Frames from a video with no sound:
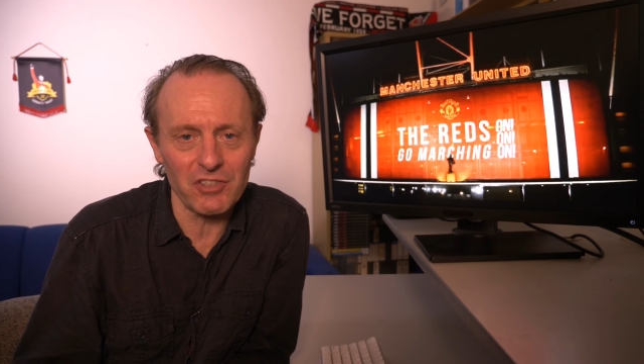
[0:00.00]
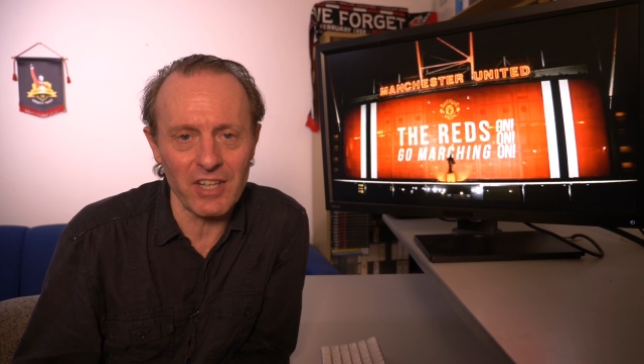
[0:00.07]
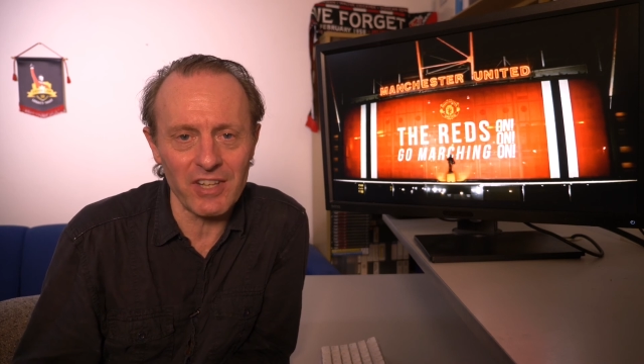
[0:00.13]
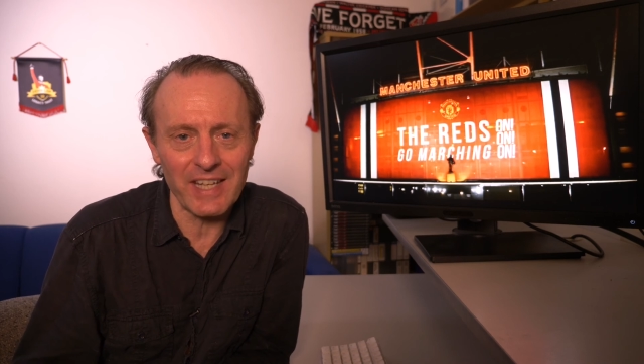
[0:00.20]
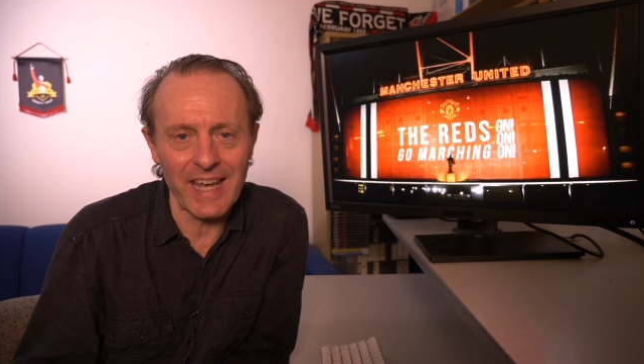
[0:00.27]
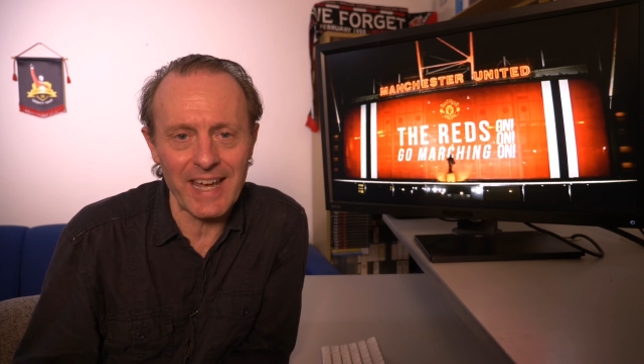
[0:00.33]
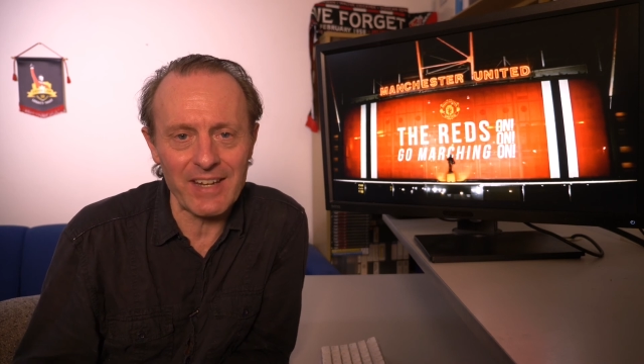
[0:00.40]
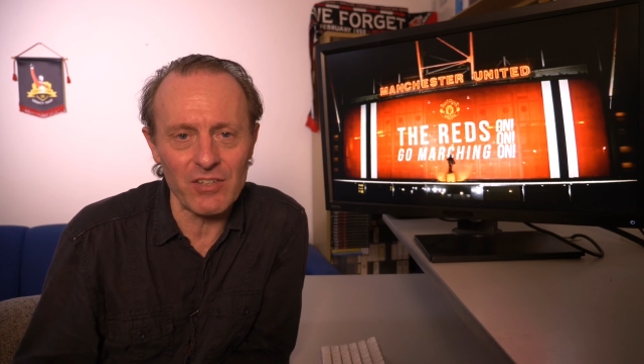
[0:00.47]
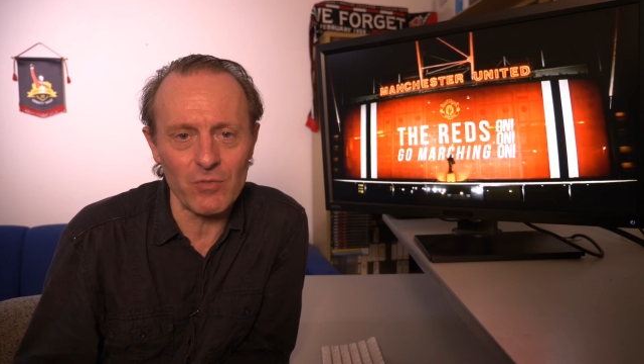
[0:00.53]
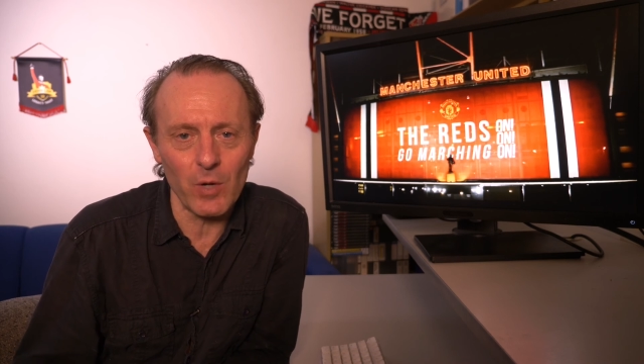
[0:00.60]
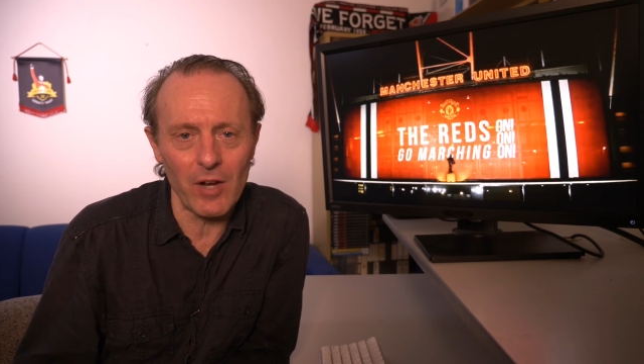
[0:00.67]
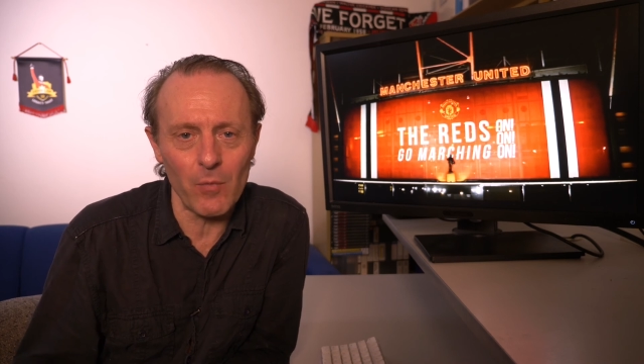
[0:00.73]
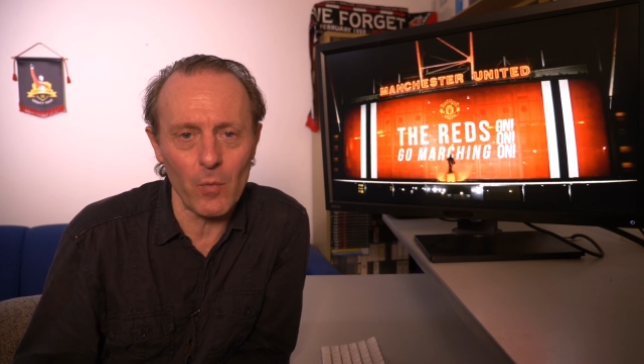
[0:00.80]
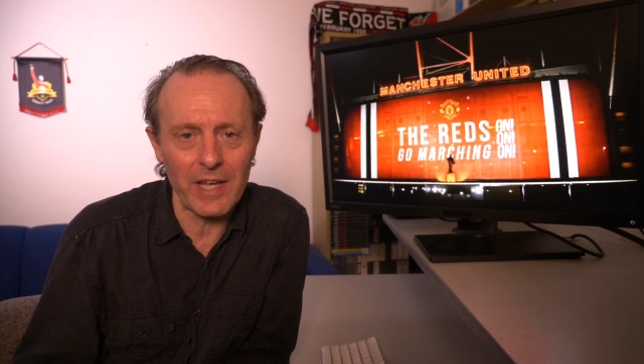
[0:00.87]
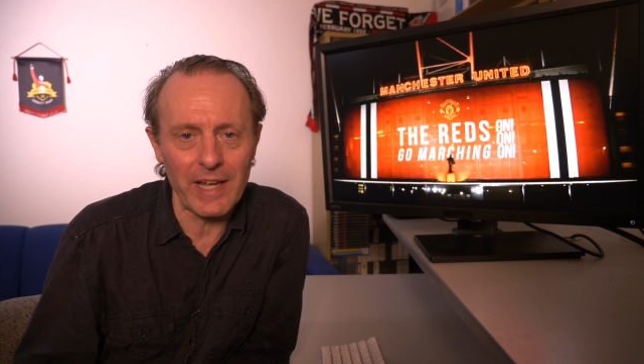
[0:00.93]
at the end,
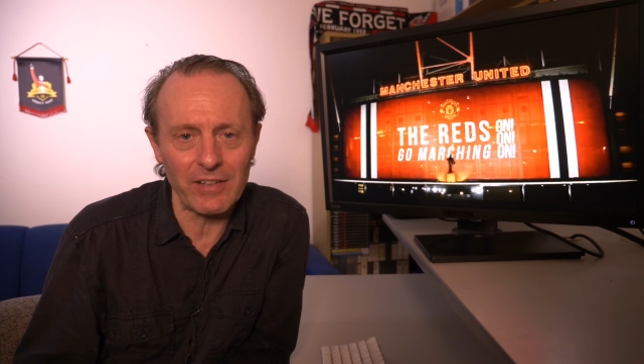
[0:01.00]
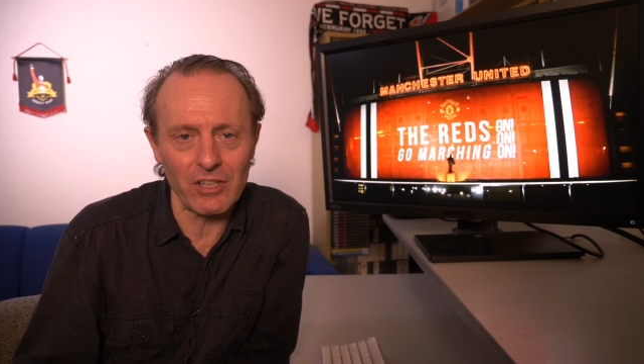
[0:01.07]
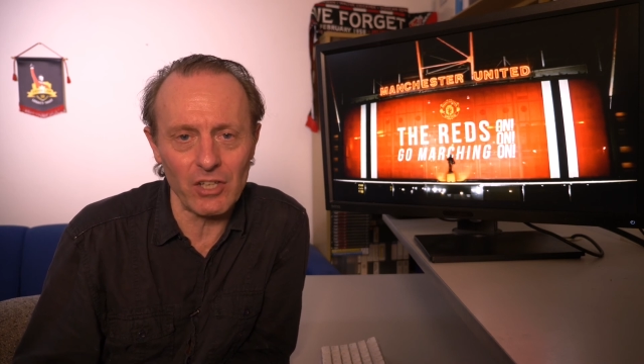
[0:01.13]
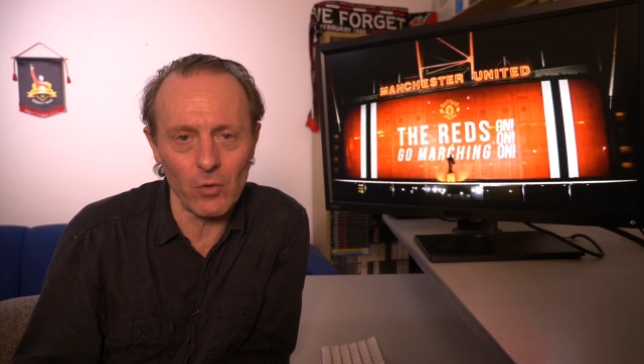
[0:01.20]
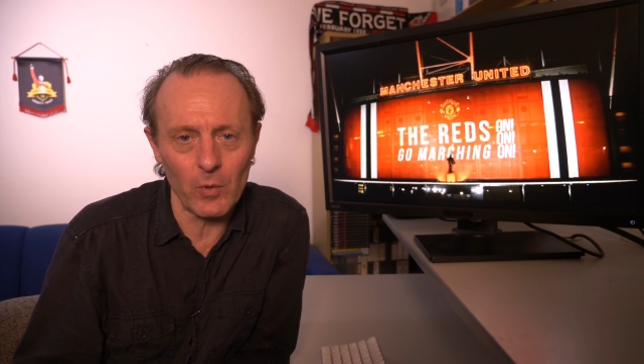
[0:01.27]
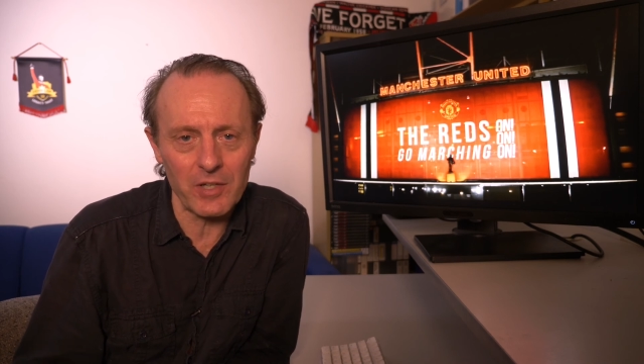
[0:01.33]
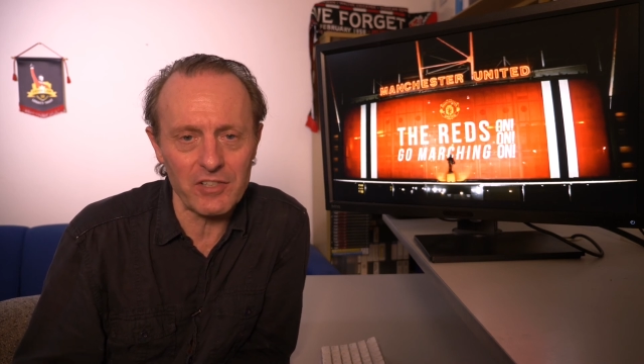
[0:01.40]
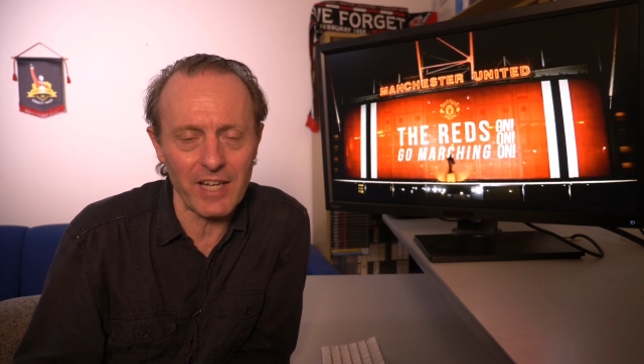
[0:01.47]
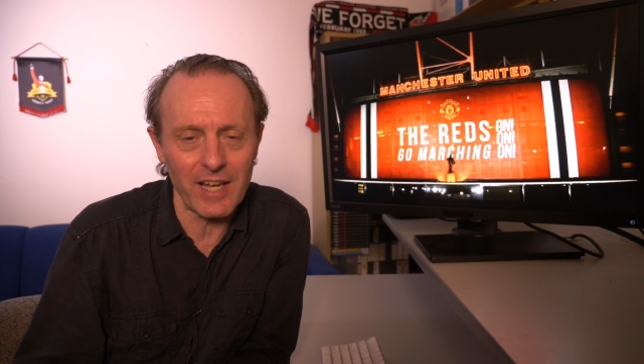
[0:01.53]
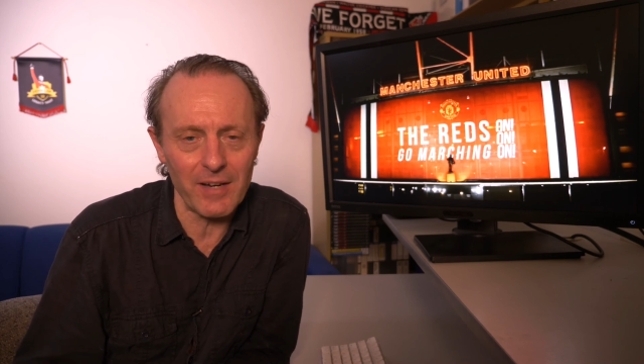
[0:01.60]
when we ended up with 10